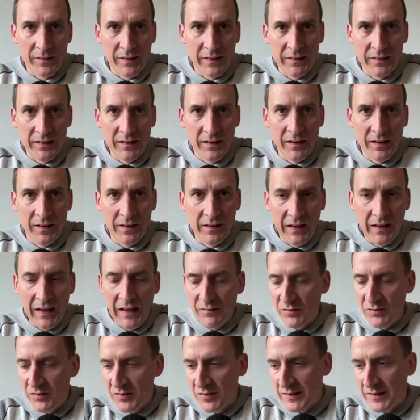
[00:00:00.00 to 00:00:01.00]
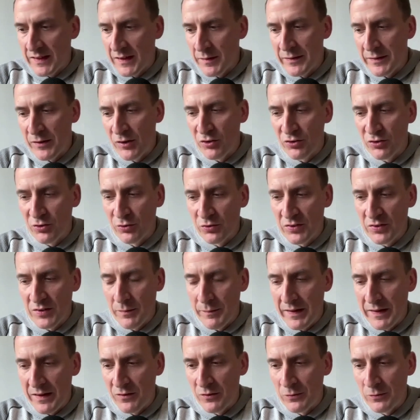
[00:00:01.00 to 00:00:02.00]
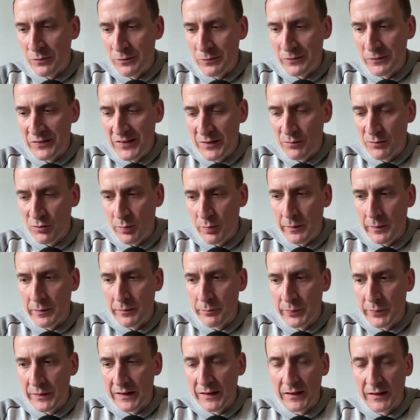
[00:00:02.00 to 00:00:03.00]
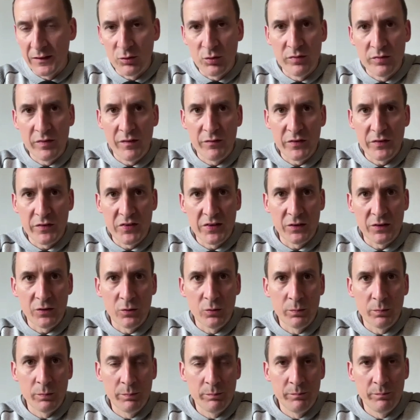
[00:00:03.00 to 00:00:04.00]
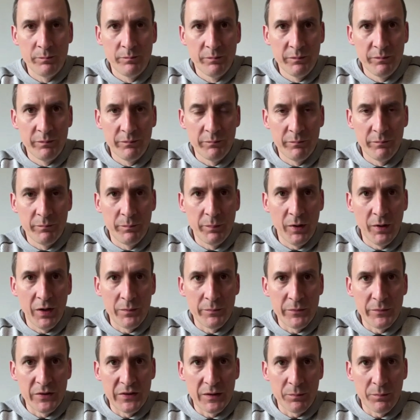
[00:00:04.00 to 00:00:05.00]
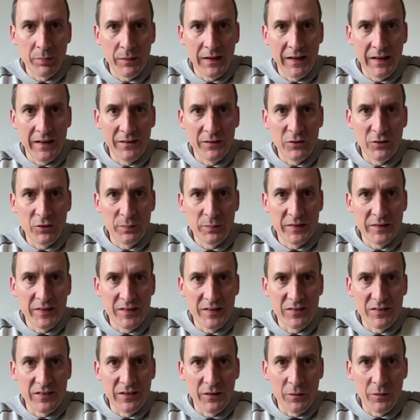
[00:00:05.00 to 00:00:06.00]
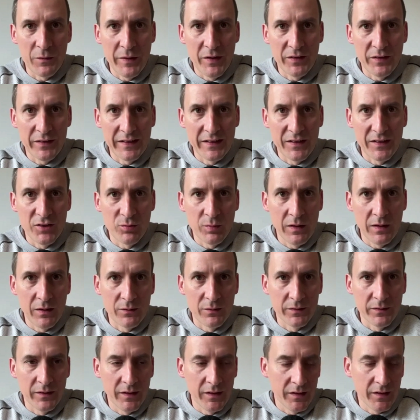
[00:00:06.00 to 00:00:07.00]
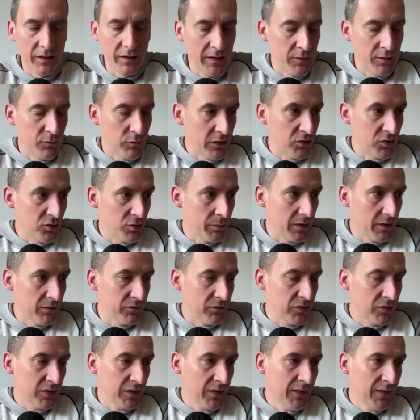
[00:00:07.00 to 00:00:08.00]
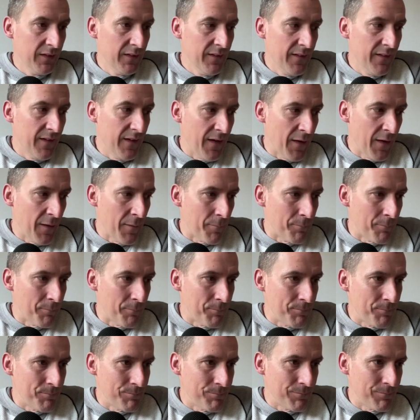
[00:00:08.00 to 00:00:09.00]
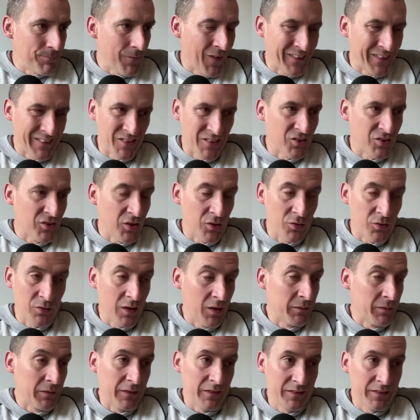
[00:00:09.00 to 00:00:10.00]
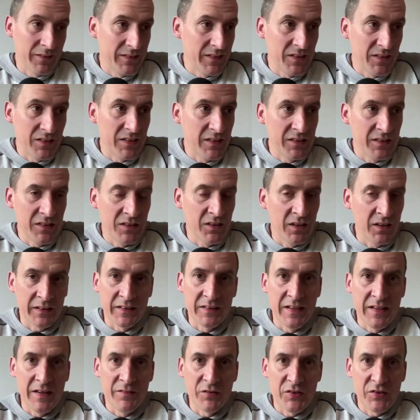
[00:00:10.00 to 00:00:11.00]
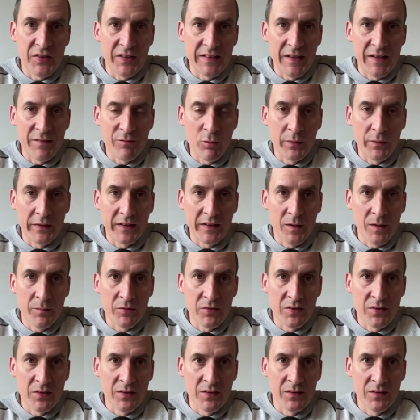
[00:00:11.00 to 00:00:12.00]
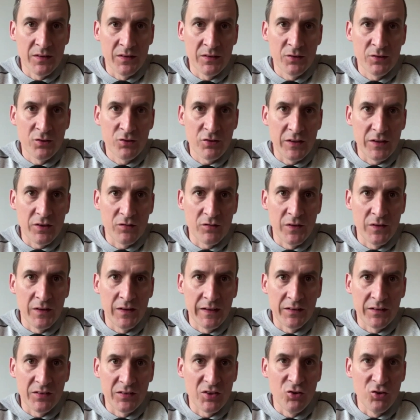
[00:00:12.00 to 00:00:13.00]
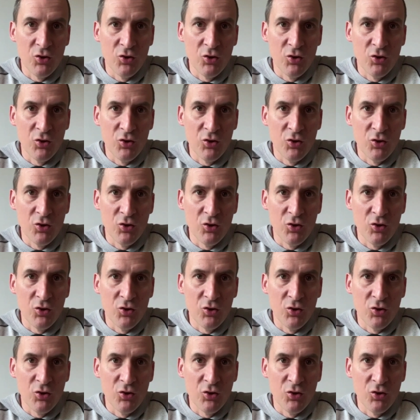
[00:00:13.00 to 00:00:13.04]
I have to say. I mean, Arsenal somehow seem to be been linked with every single Bayern Munich player who's potentially on the market as well in recent months. Um, I just don't. I can never say never when it comes to transfer links.